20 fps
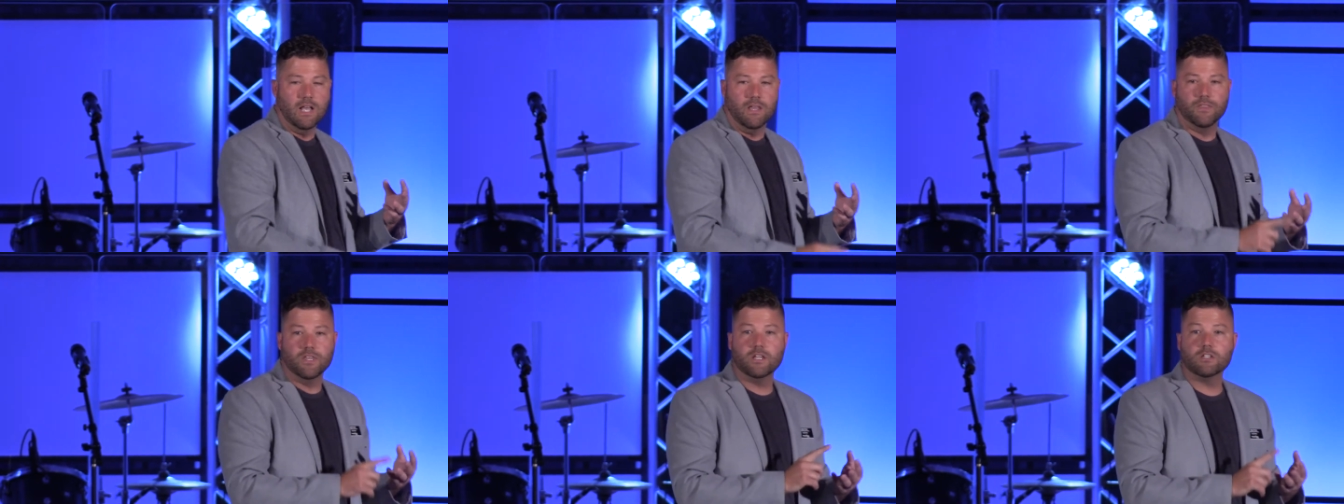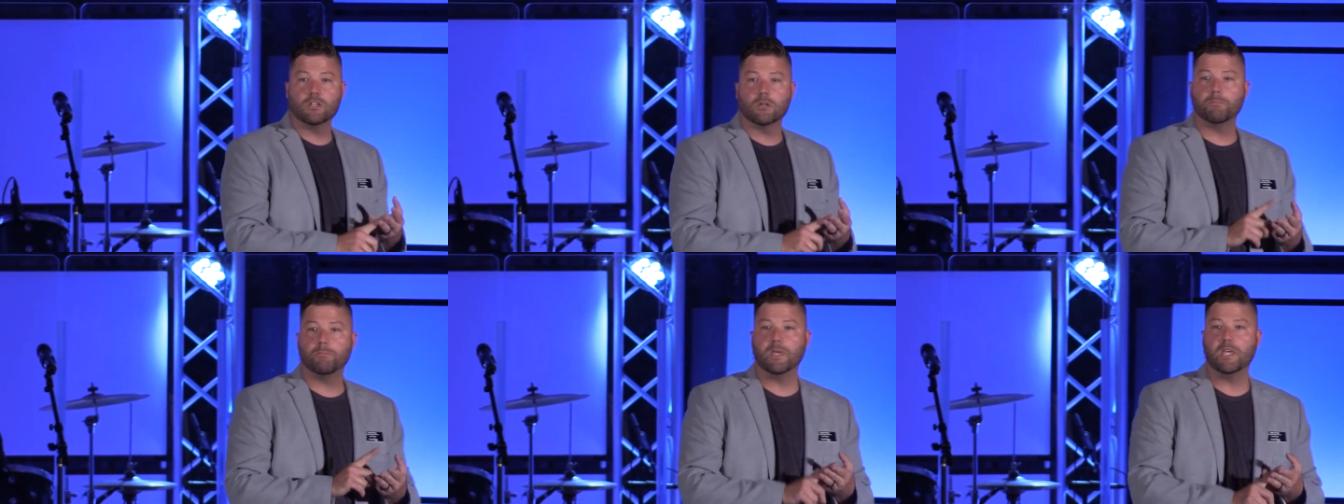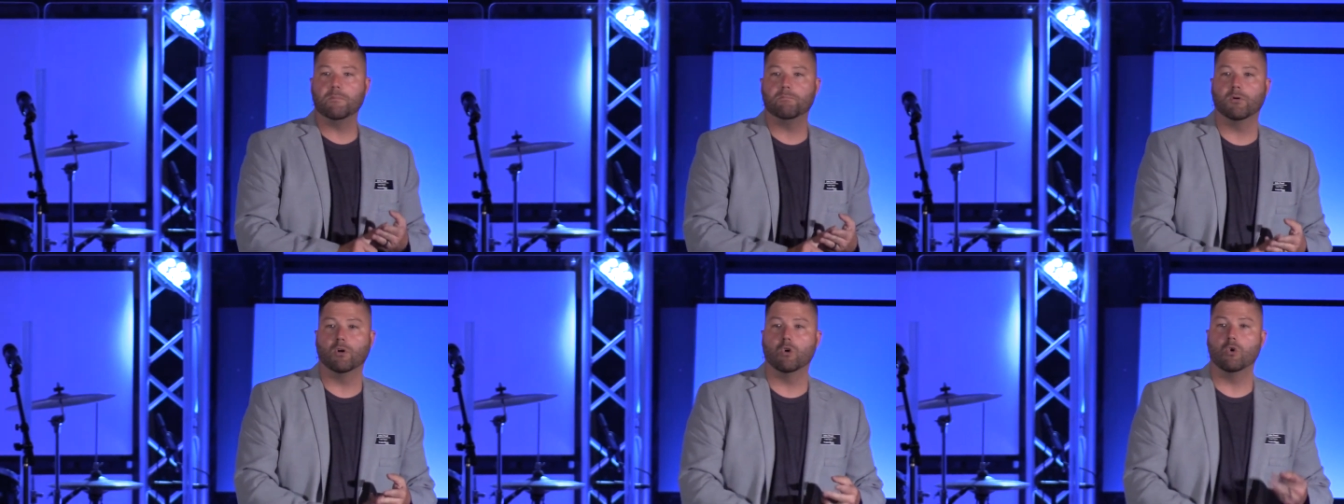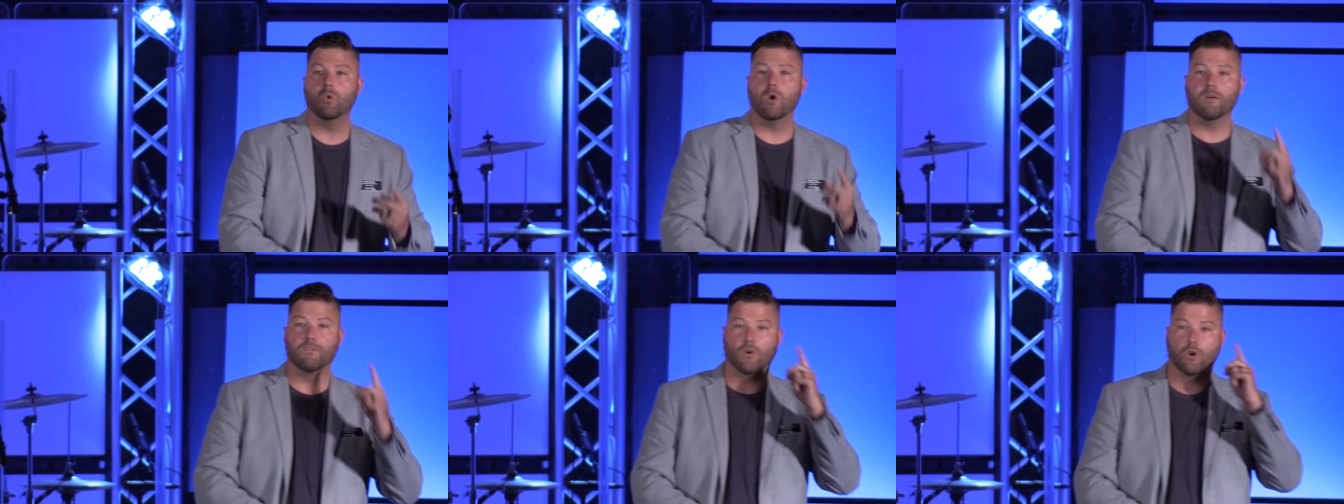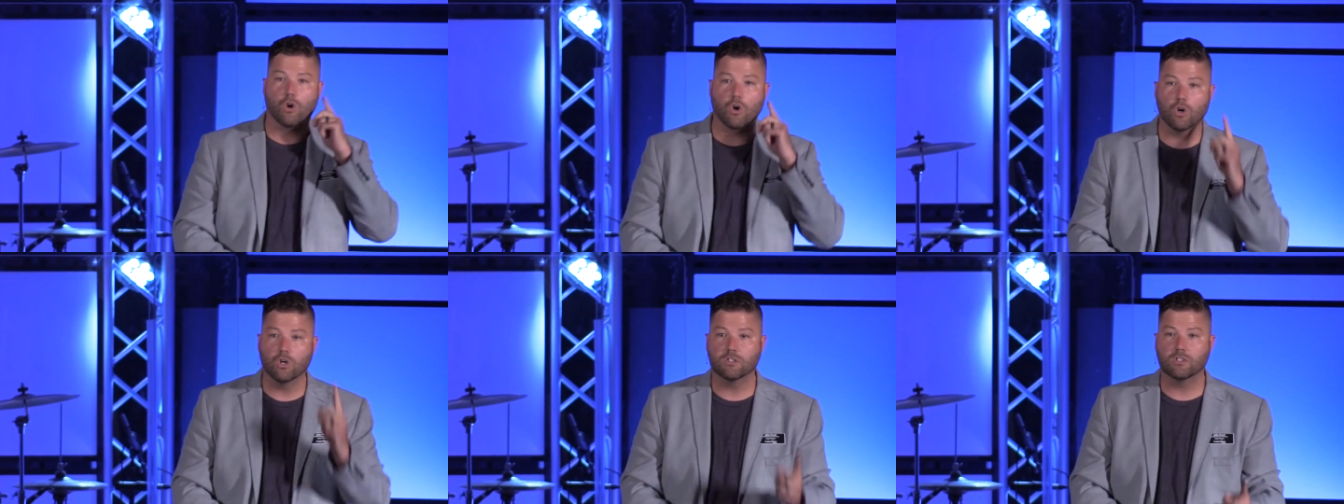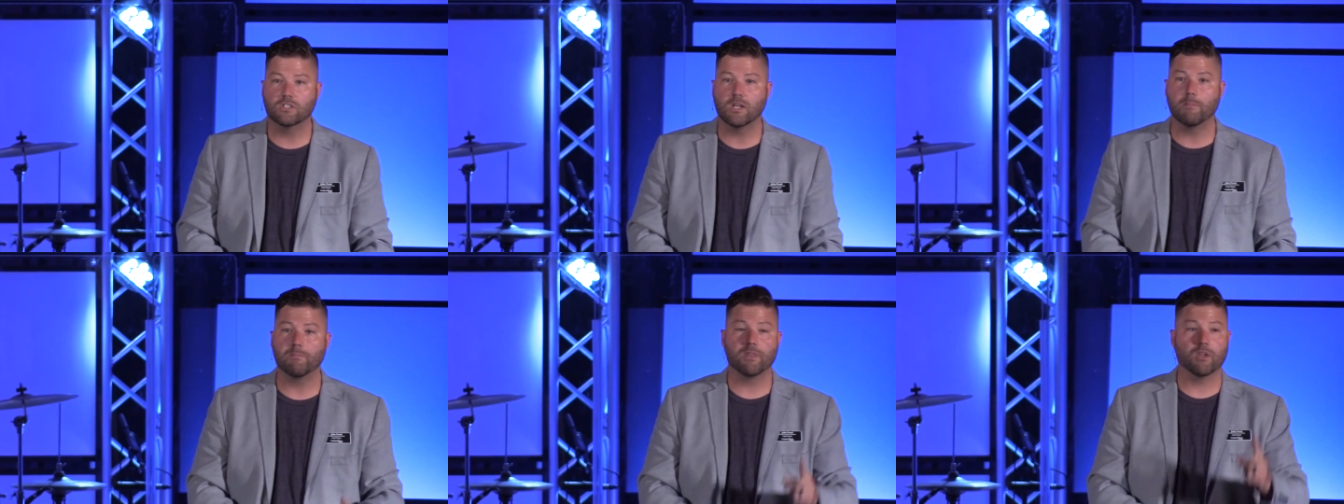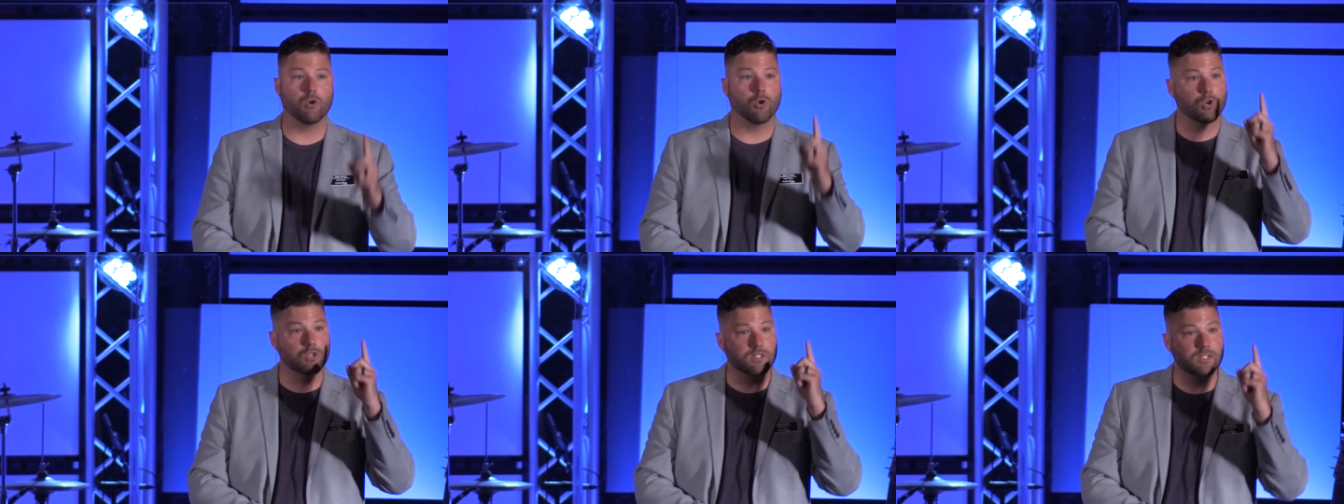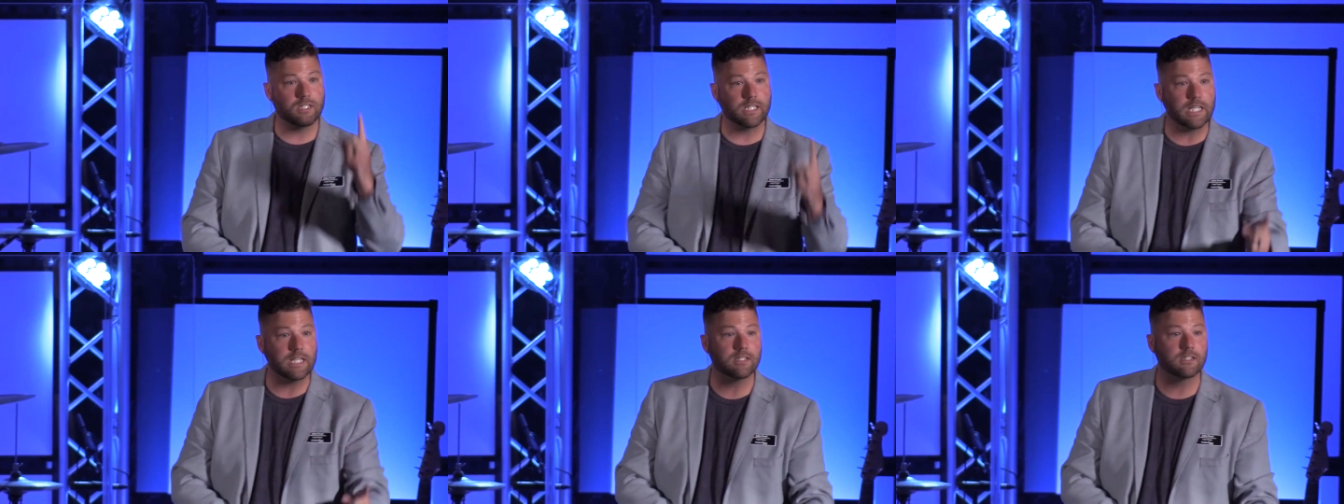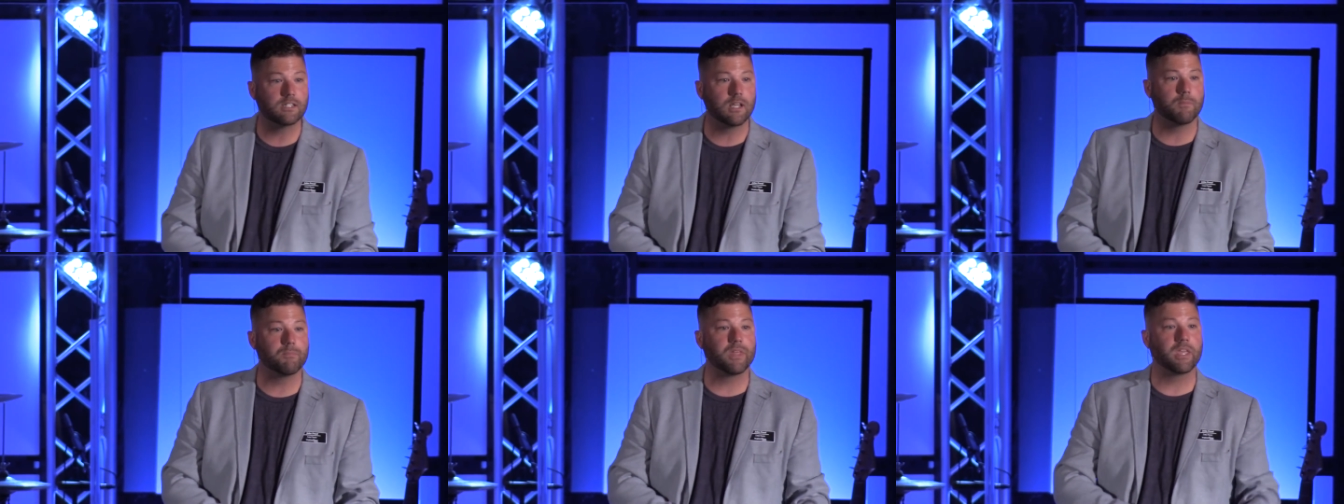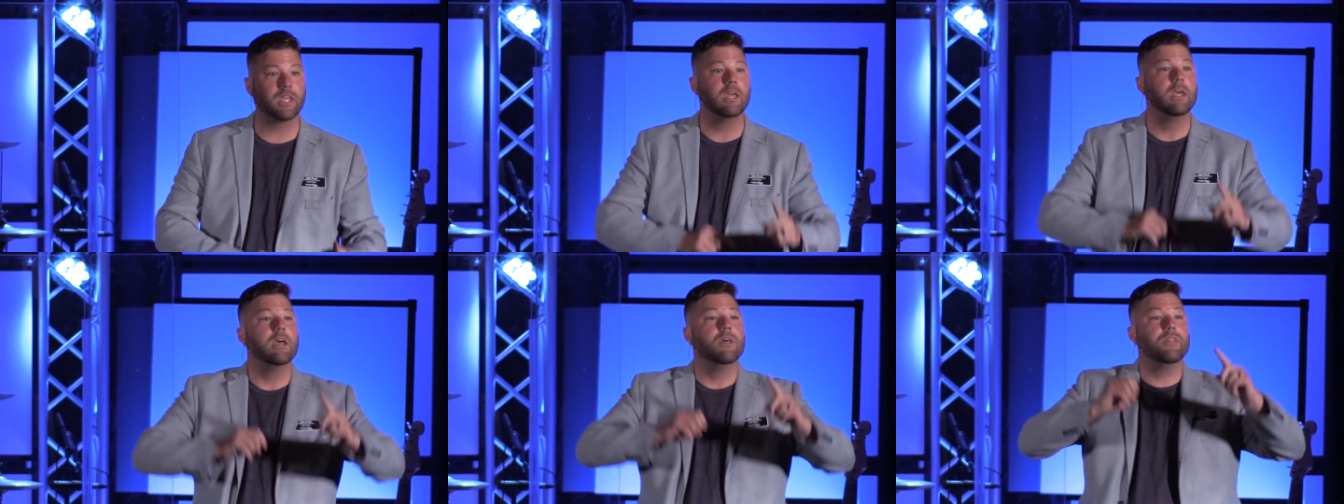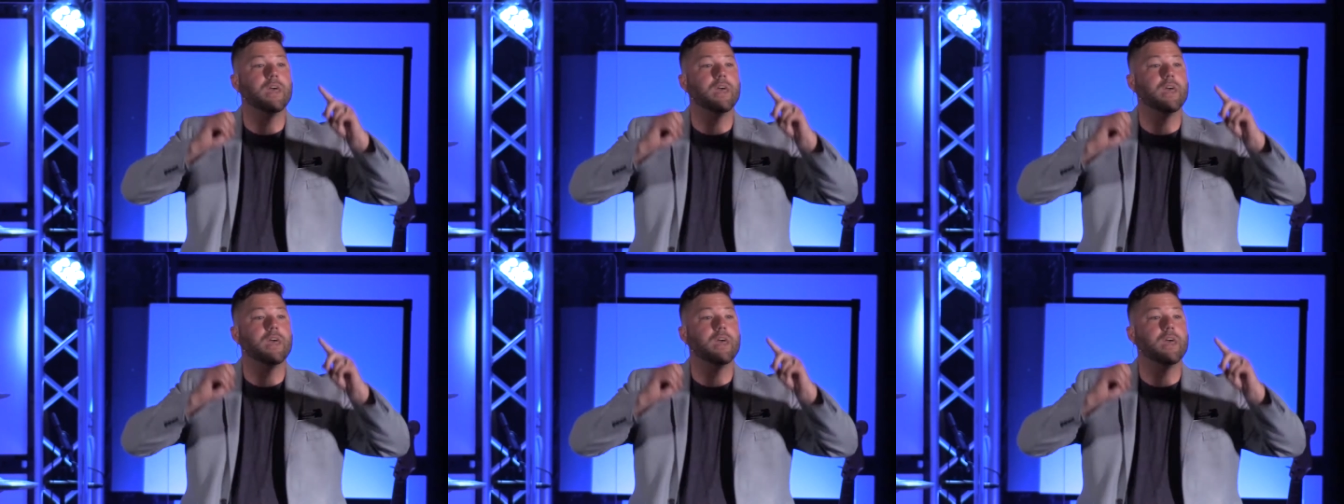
These are people who have heard something or seen something.